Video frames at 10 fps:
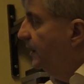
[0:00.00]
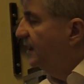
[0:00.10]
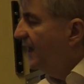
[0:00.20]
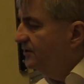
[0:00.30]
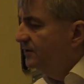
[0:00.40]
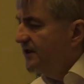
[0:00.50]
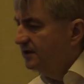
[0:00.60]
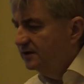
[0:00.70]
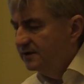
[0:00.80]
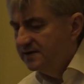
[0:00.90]
Another
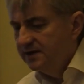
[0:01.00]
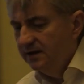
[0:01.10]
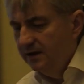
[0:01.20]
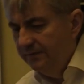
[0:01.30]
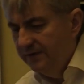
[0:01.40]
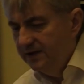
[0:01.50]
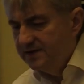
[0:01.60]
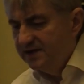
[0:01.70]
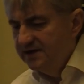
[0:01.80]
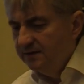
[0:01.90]
illness
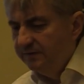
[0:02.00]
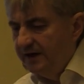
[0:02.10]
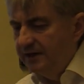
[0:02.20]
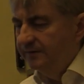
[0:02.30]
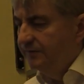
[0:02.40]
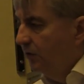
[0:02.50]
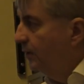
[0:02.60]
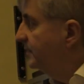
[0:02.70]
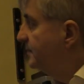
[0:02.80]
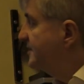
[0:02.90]
is schizophreniform